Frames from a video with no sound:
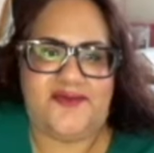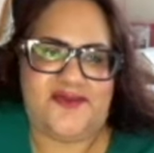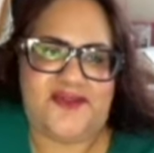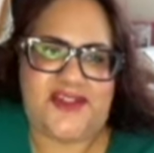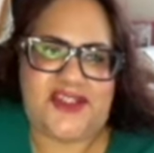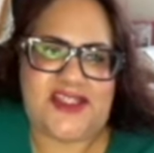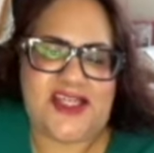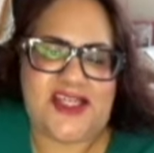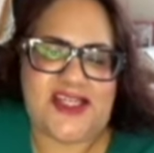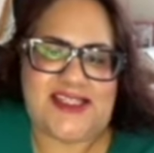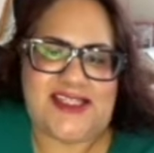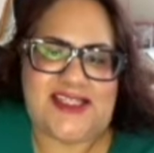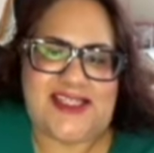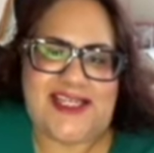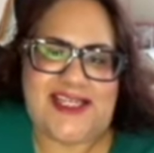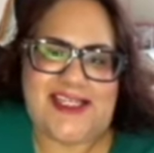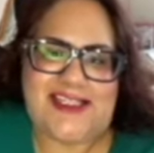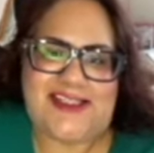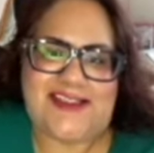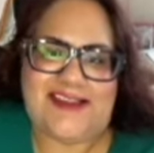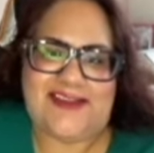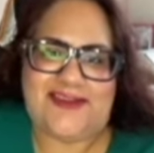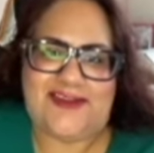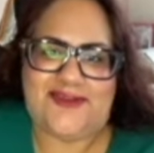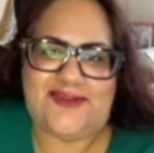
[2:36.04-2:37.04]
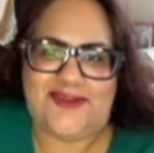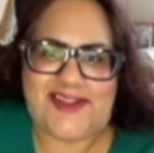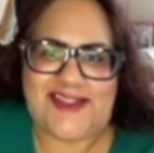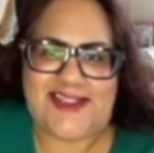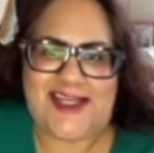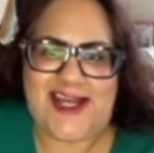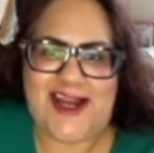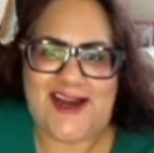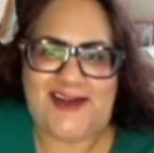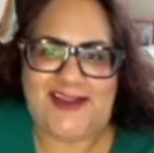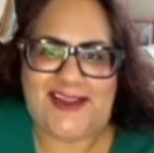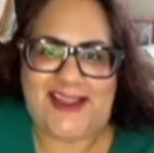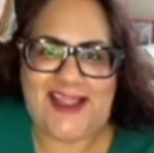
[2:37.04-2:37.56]
she has a nice little
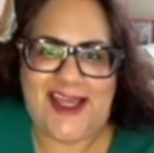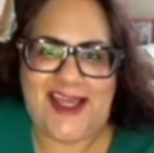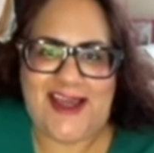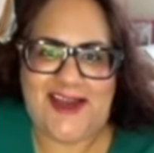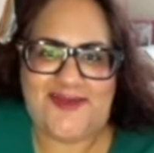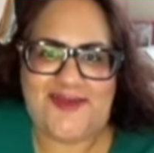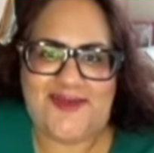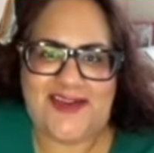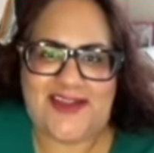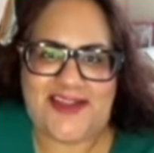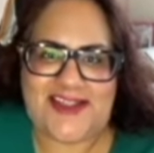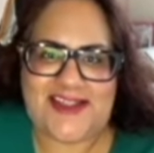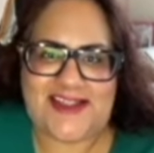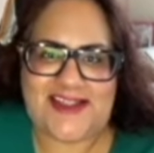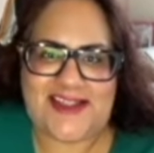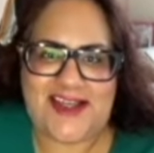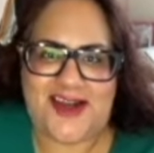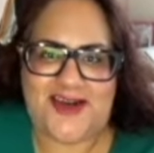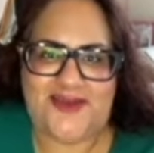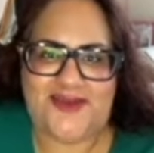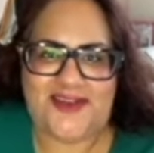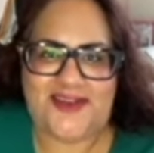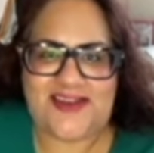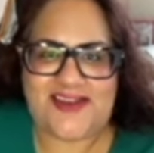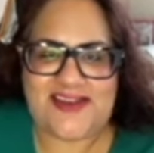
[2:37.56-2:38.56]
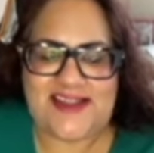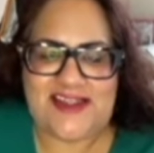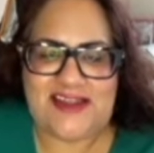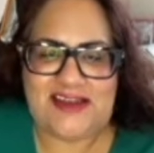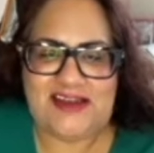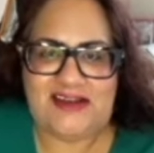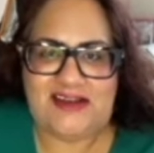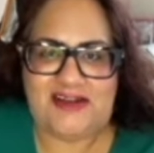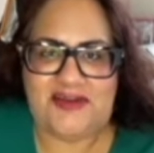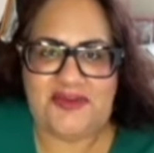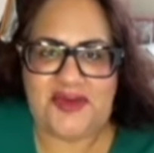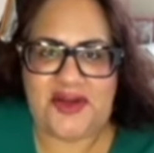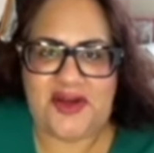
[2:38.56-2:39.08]
retired life and she's got a real estate
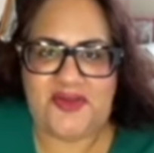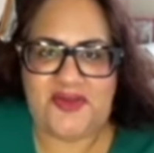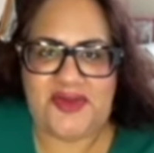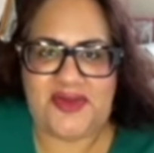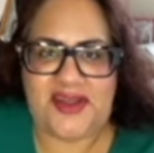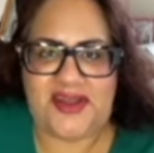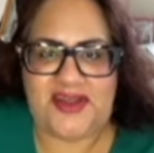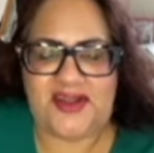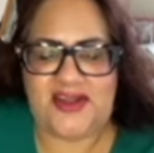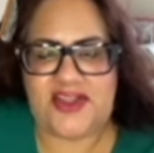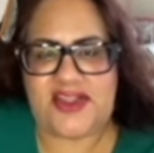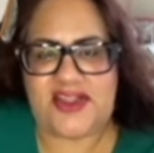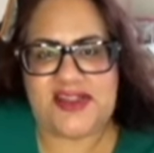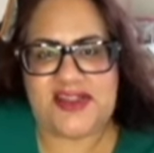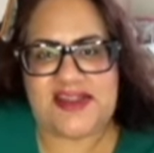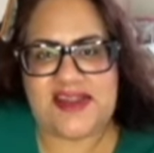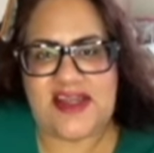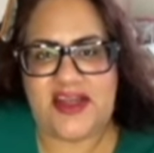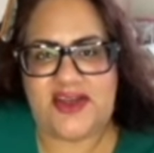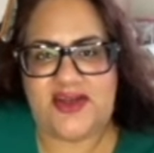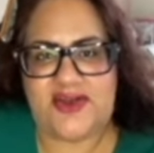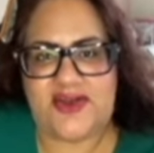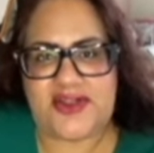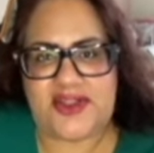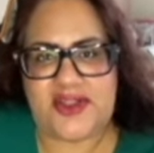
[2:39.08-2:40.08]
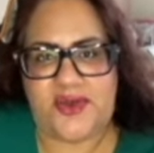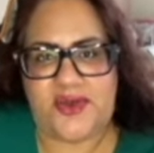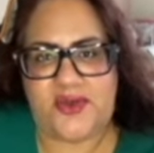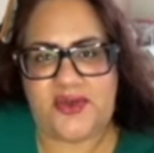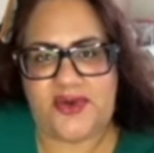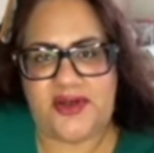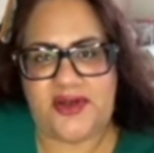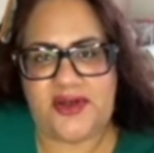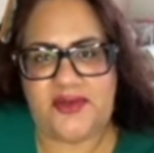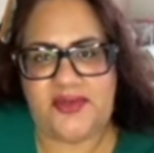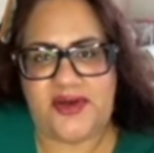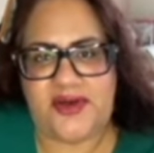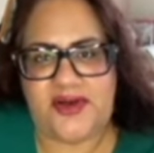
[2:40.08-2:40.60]
income coming in and she's not usually
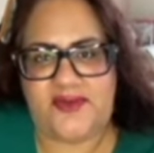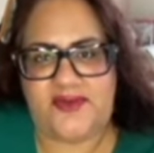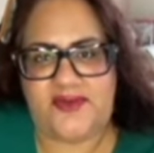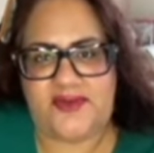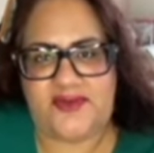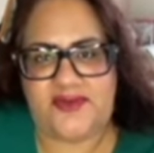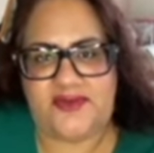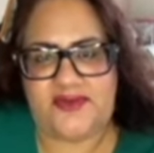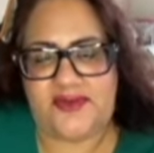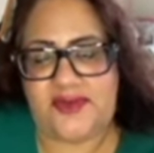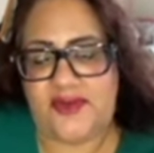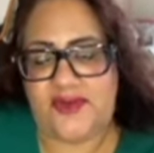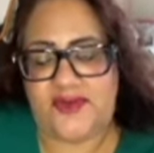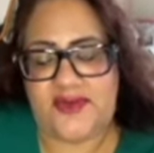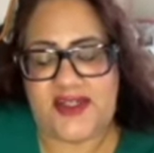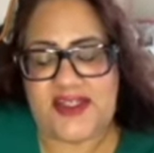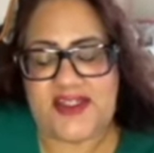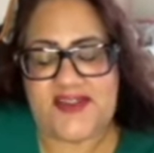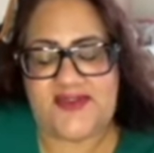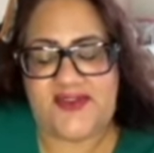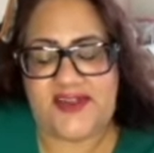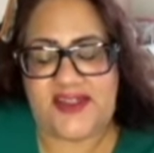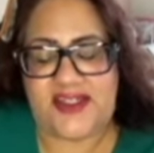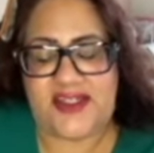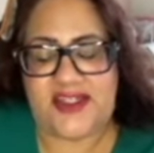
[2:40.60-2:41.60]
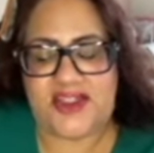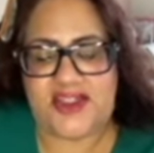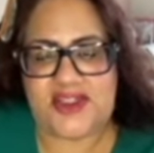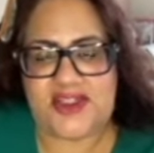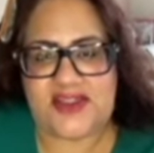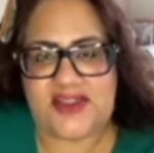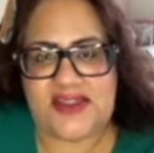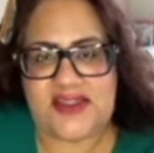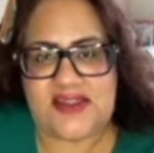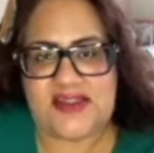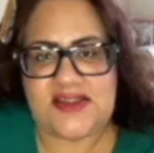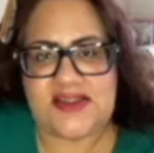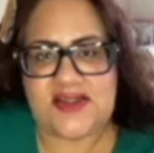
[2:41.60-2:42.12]
worried about you know things
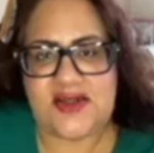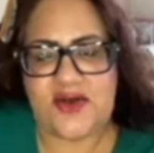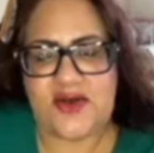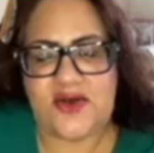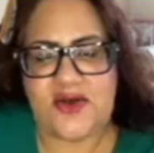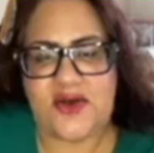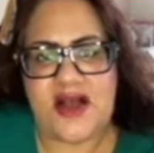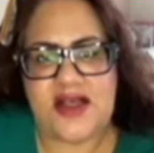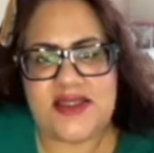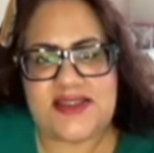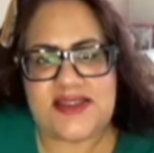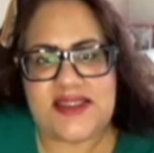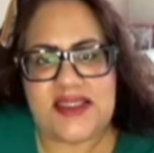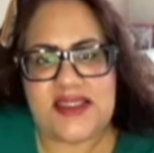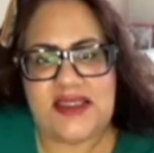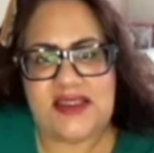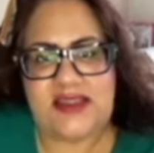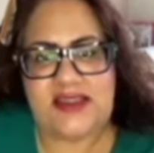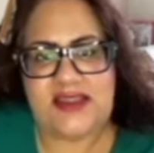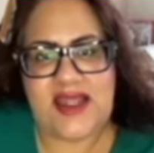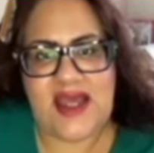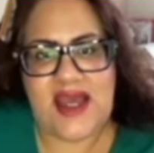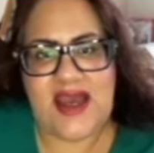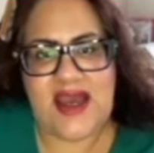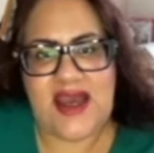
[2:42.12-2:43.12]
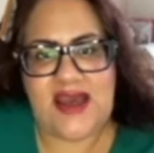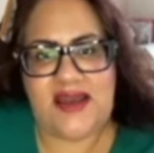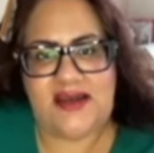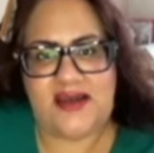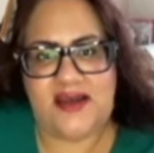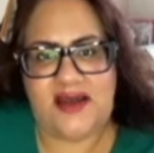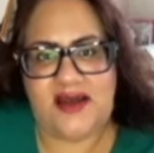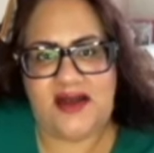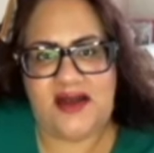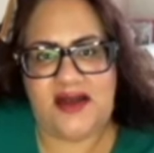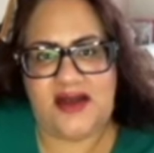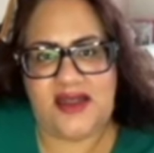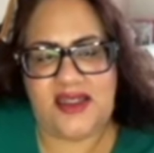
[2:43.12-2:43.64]
financially so seeing that
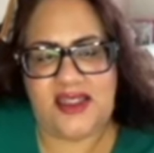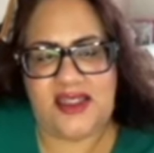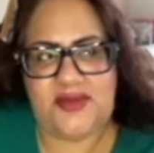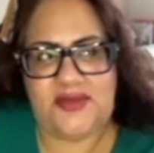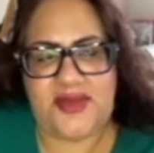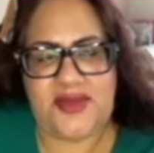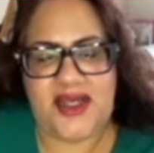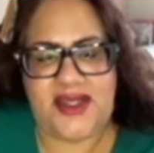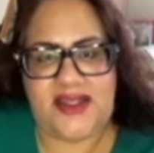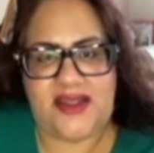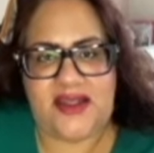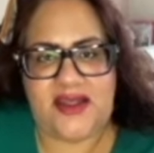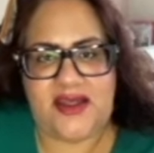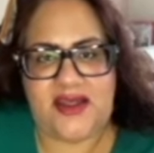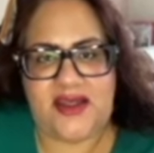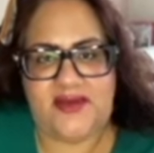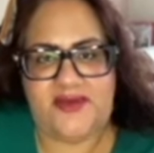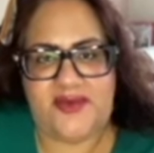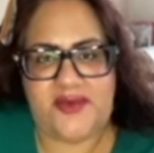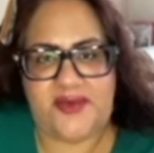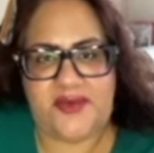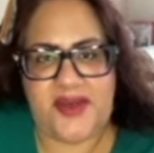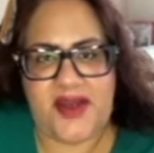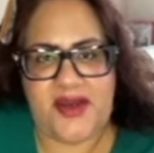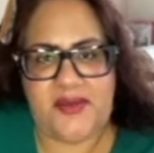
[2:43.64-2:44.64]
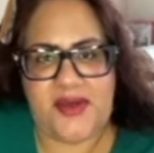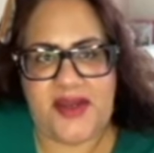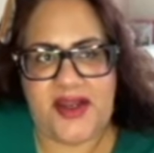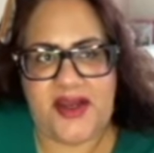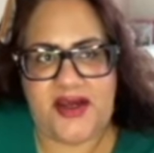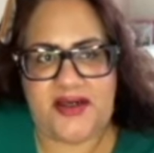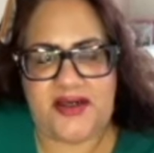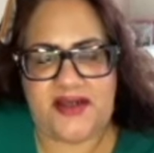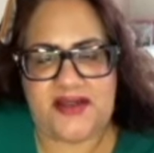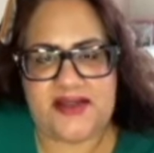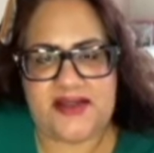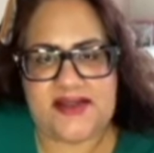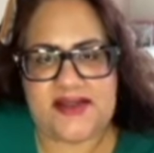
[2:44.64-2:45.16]
uh, in my life with my
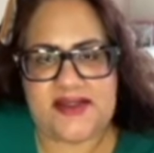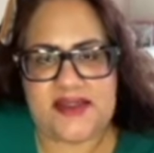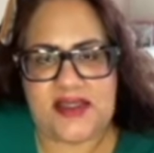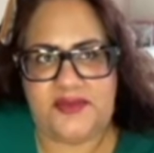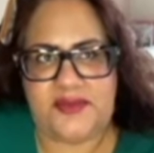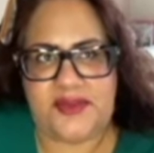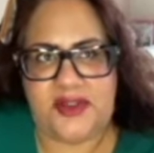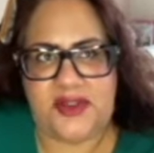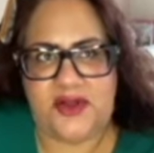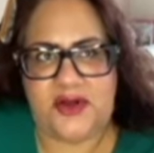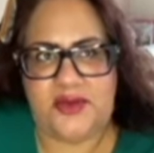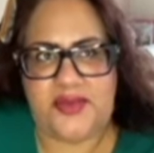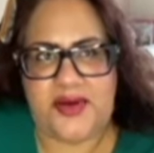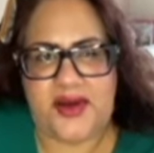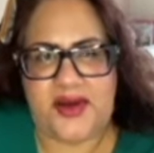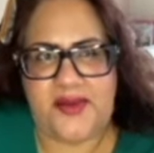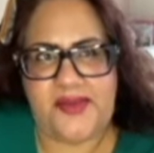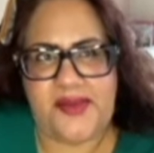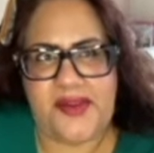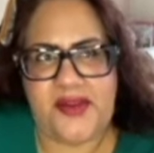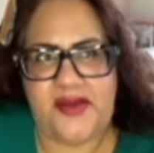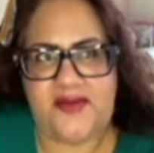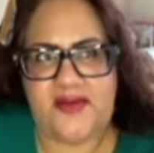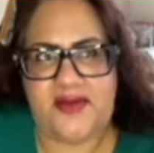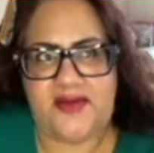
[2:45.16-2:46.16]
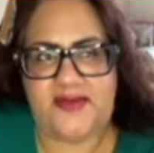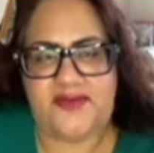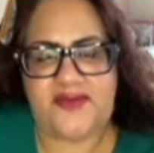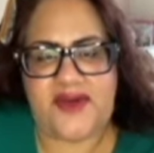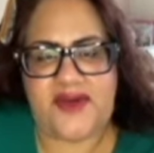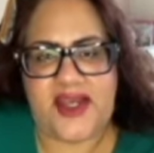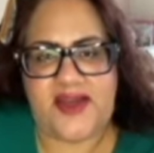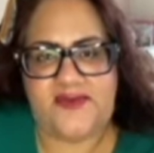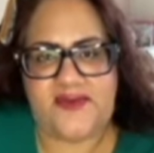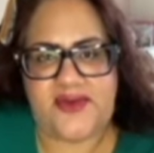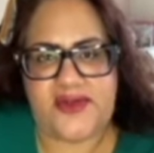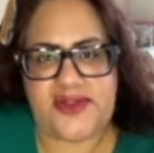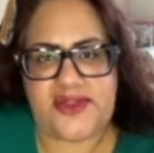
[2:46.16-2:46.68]
parents you know probably around
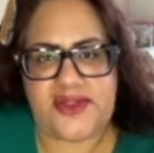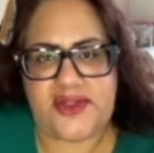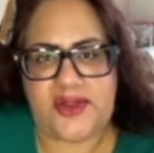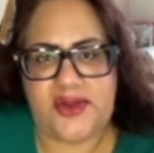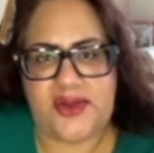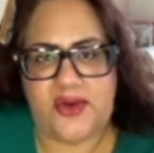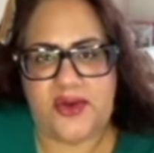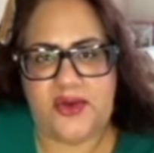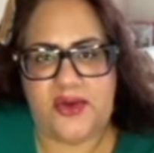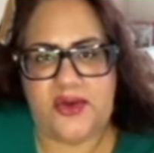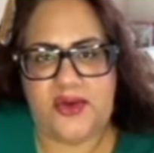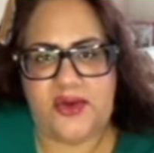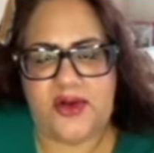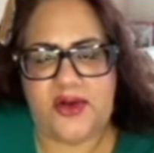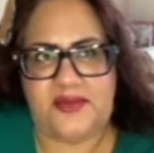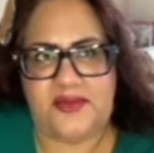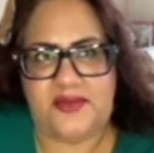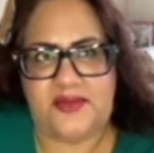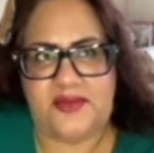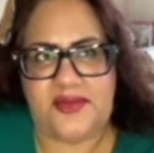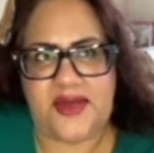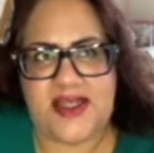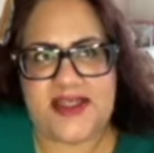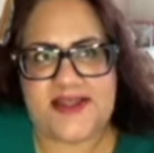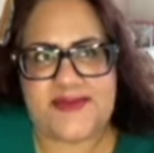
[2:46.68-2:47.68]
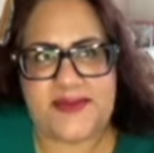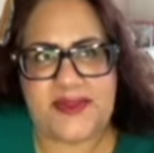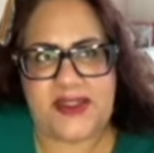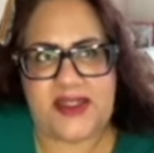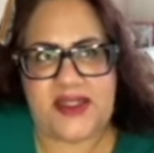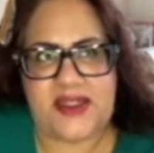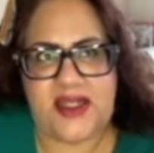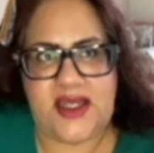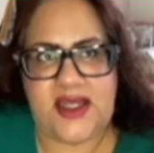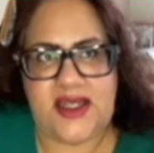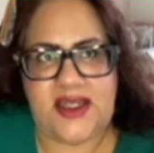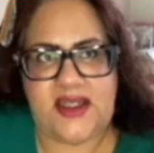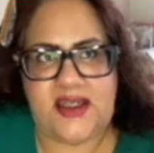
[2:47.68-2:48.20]
five years ago my husband
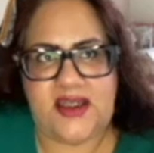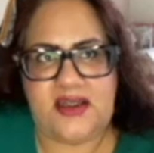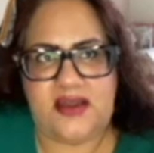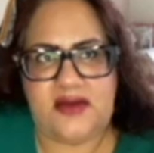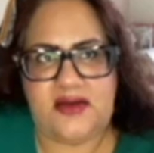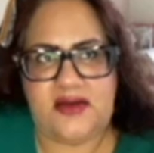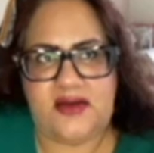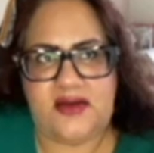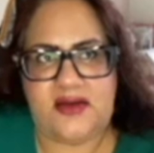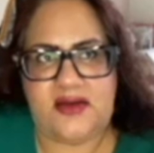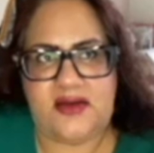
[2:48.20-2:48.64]
and i